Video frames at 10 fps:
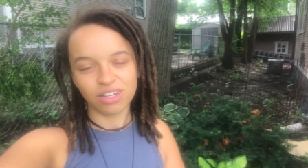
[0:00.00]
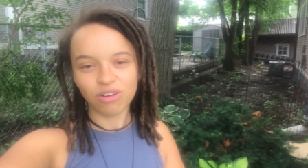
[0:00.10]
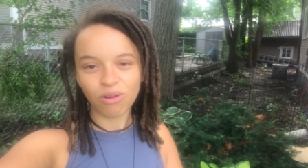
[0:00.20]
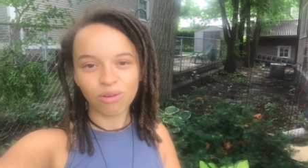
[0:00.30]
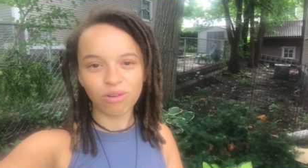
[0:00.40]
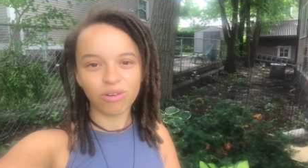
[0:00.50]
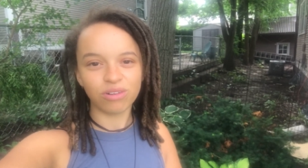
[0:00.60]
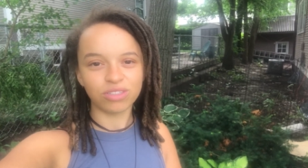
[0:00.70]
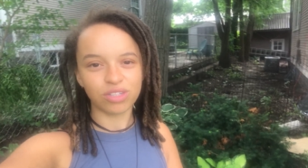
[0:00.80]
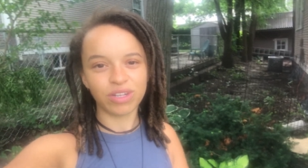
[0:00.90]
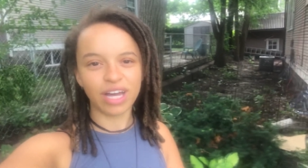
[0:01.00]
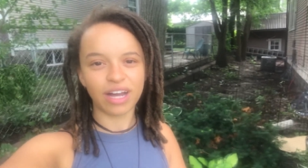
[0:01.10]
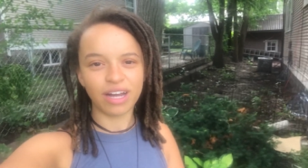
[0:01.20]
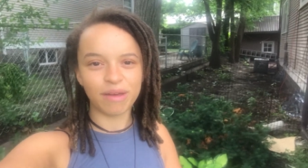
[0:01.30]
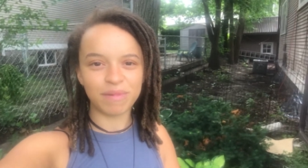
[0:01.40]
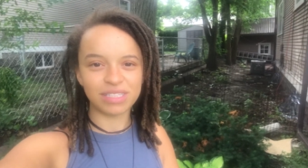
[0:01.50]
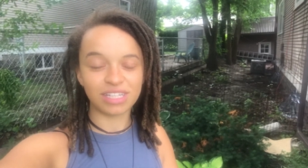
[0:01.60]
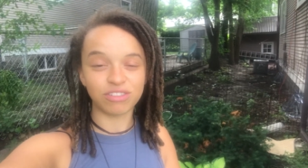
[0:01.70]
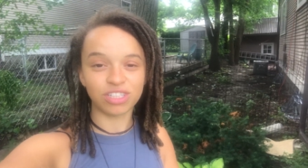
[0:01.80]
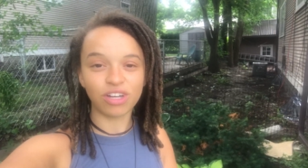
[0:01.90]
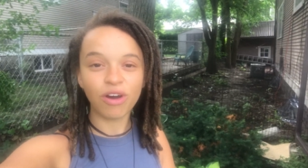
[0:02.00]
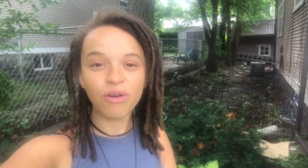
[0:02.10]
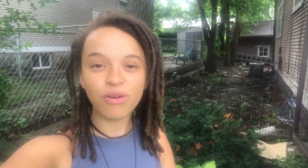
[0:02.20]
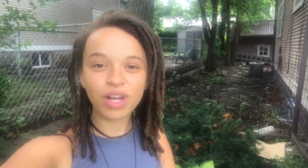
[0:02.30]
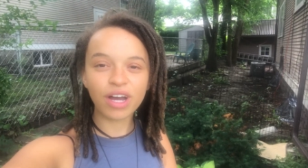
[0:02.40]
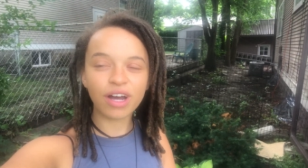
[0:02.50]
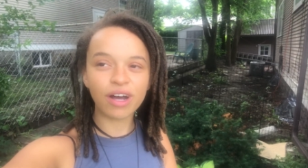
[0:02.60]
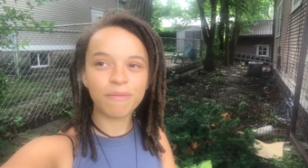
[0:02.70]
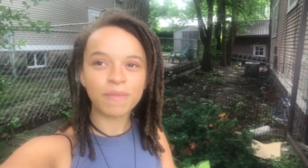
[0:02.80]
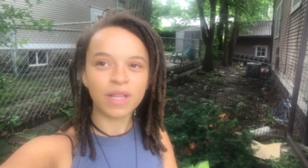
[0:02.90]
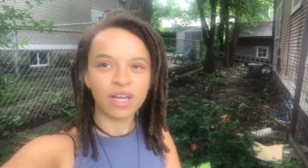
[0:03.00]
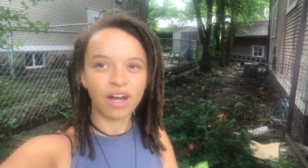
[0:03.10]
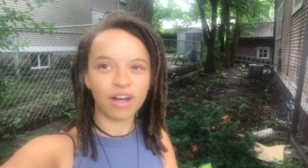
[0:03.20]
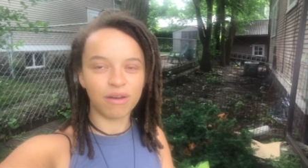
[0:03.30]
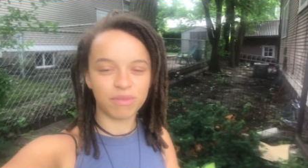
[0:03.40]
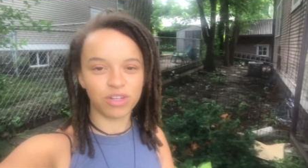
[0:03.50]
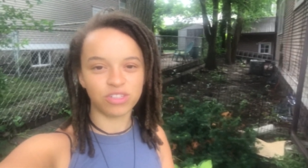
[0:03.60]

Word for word: goal. So yeah, I'm in South Dakota. Um,